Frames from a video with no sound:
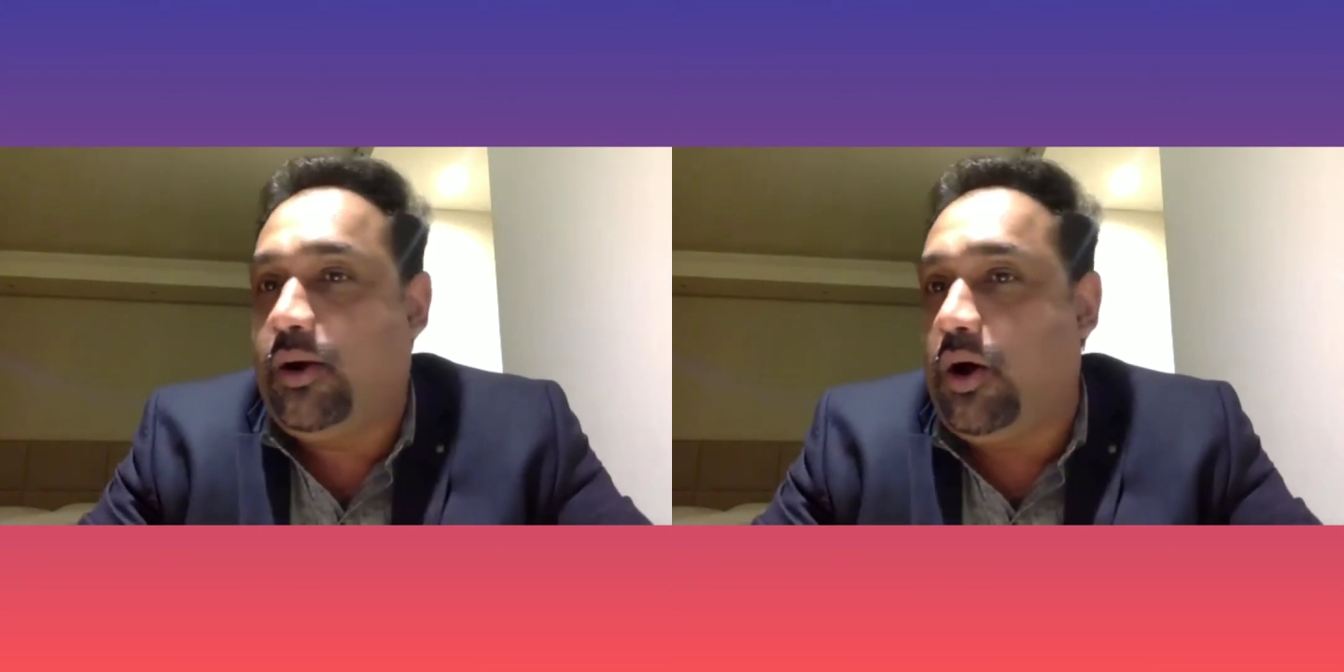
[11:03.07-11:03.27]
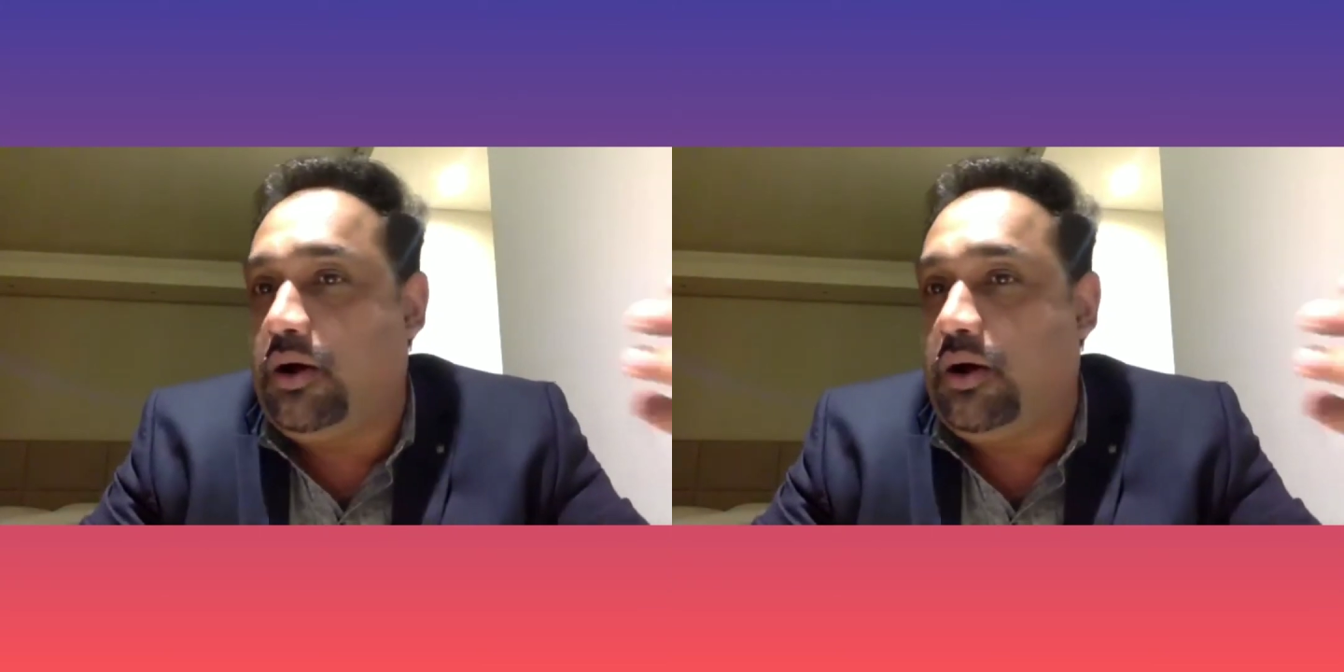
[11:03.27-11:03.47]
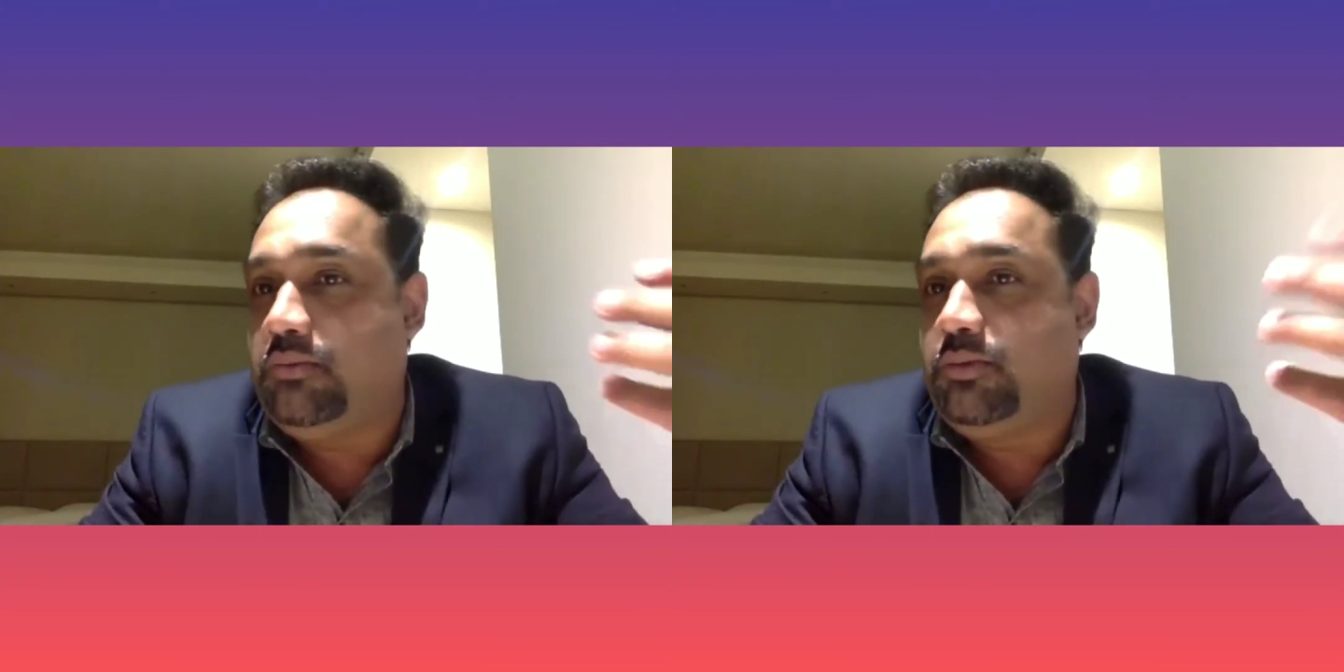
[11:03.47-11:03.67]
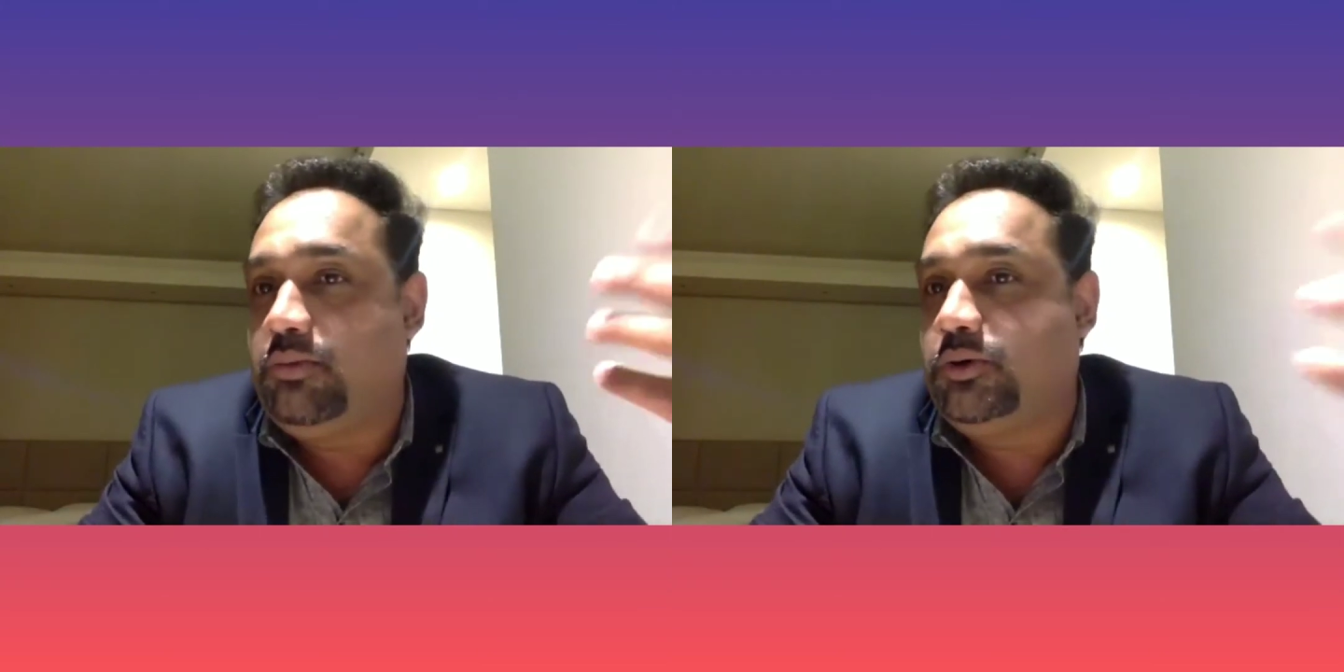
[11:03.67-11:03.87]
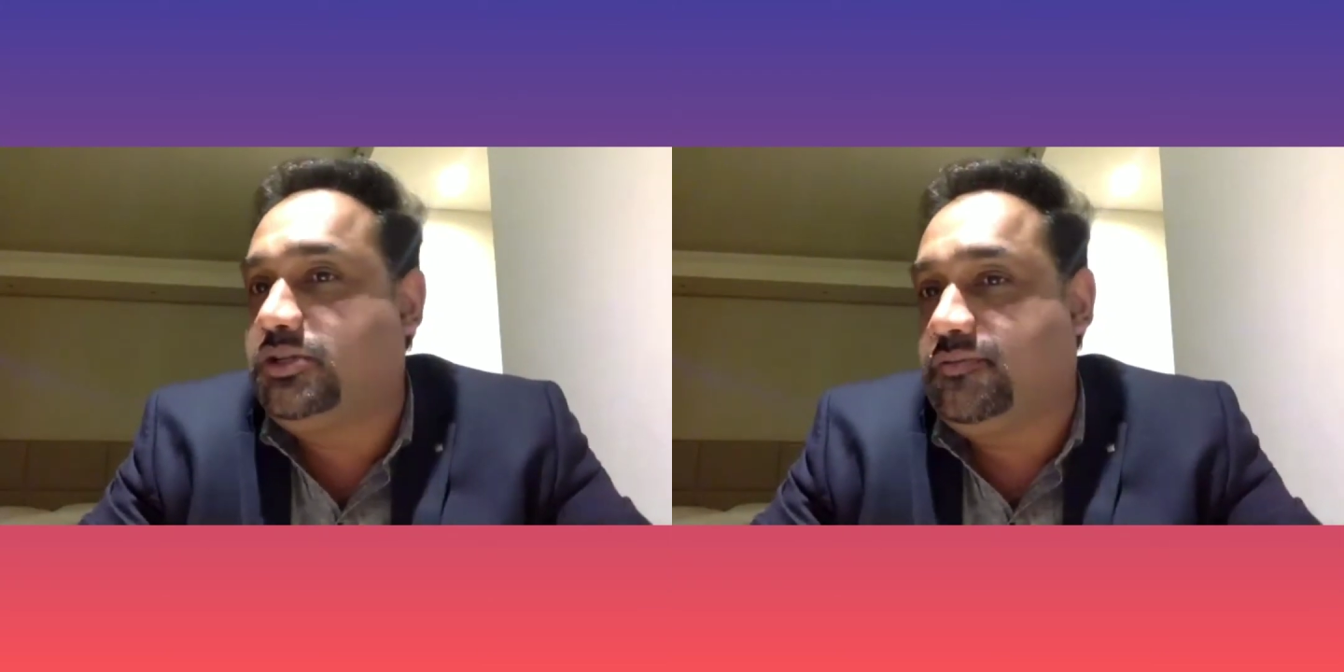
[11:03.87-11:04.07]

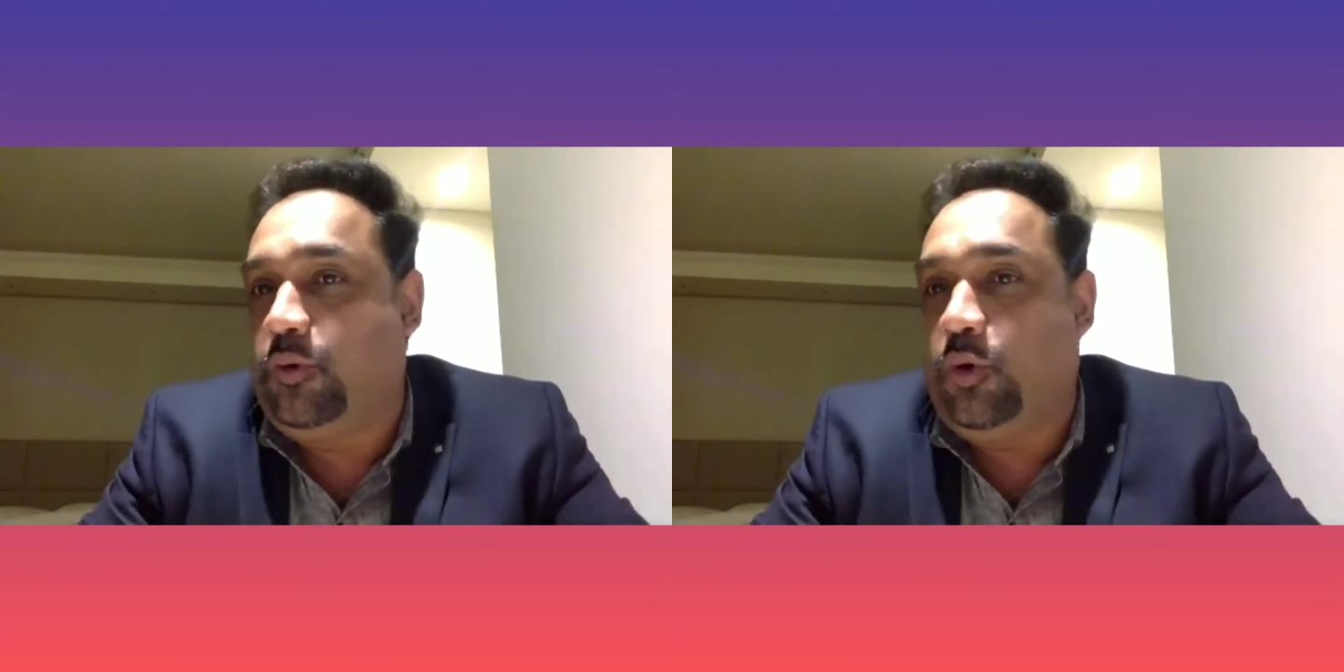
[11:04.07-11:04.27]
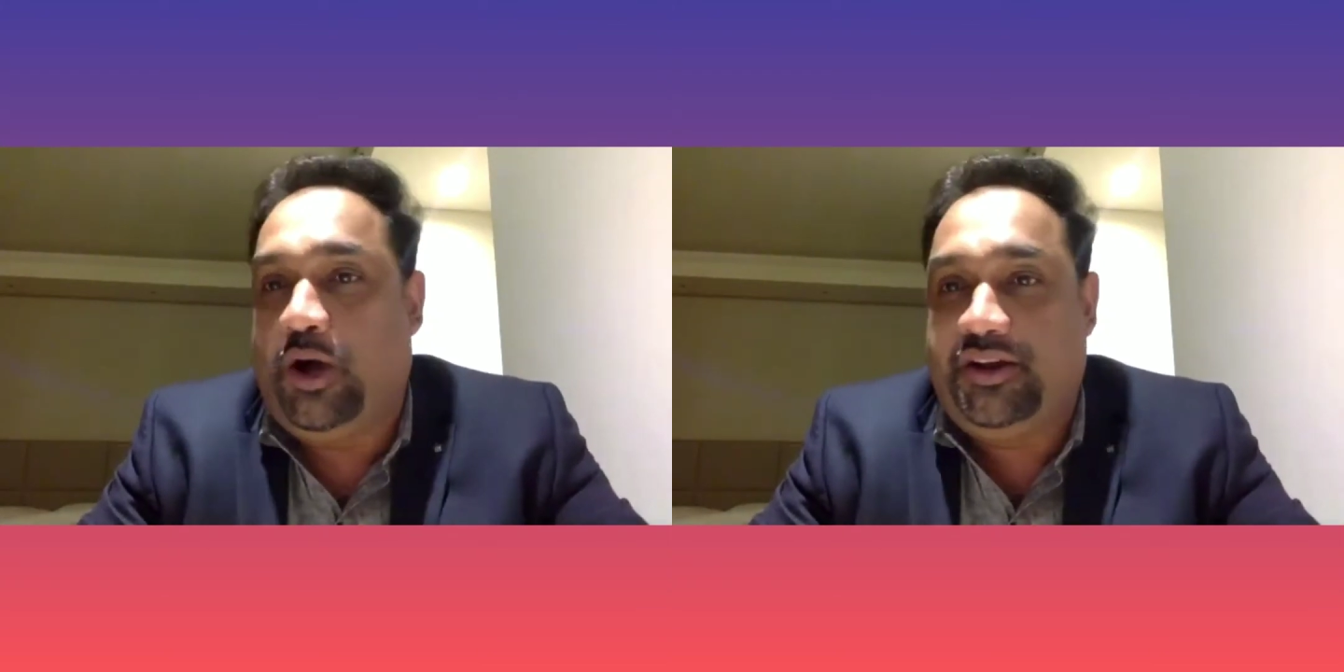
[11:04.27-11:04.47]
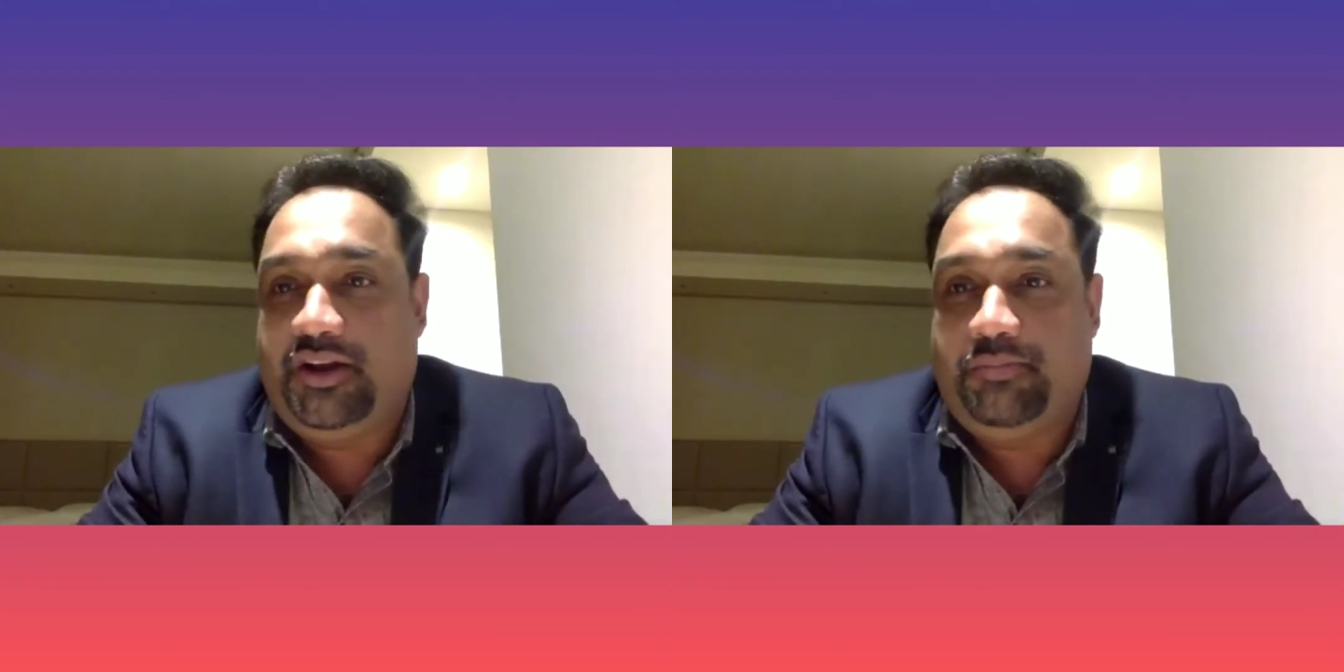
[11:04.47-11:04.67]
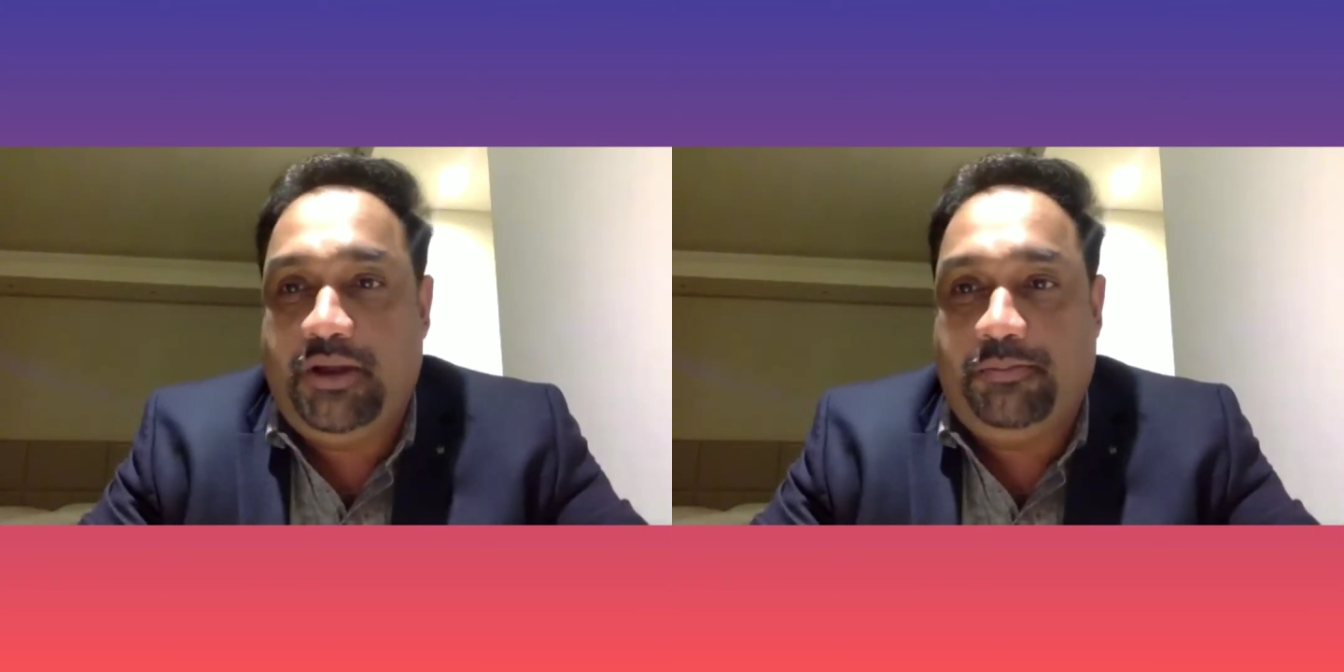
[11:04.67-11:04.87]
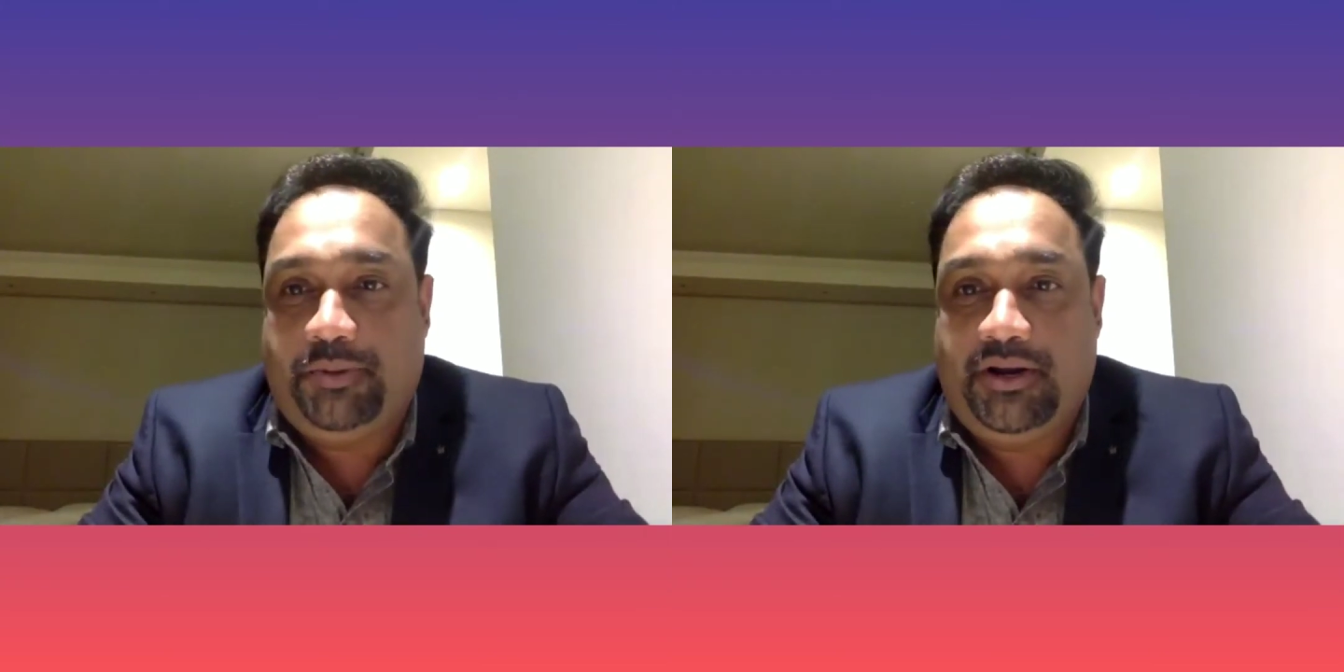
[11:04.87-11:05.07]
almost 400
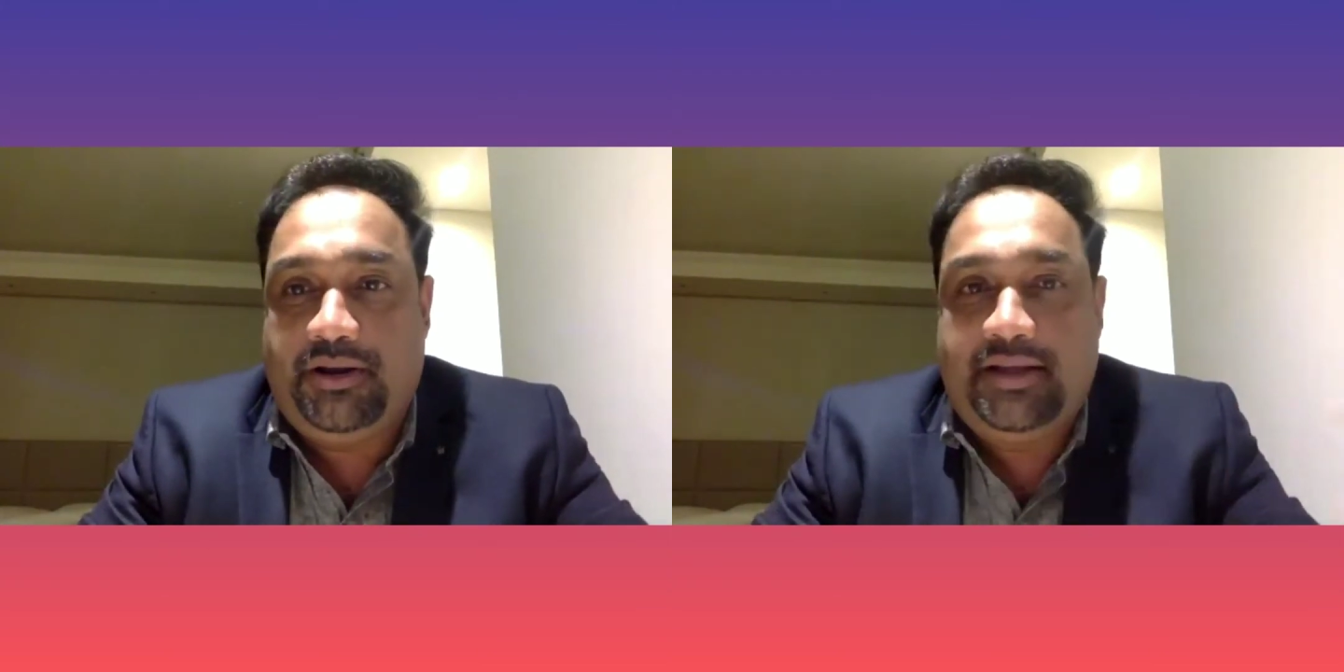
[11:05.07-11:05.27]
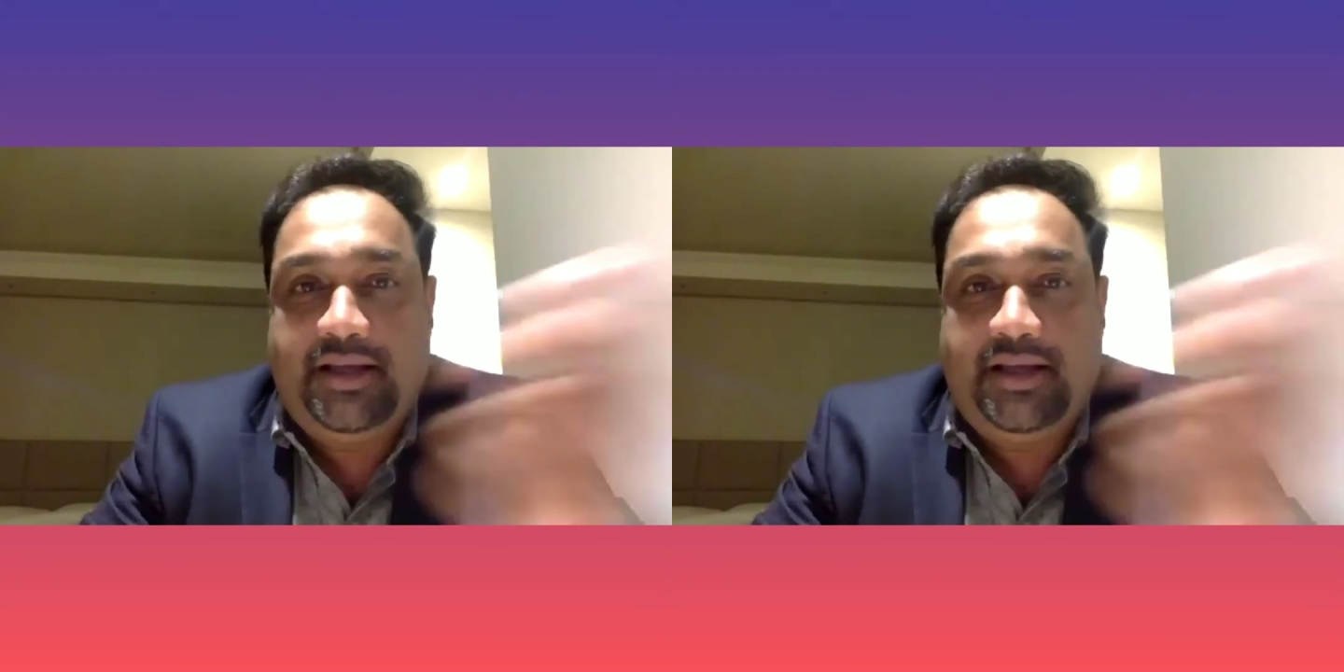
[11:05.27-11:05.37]
people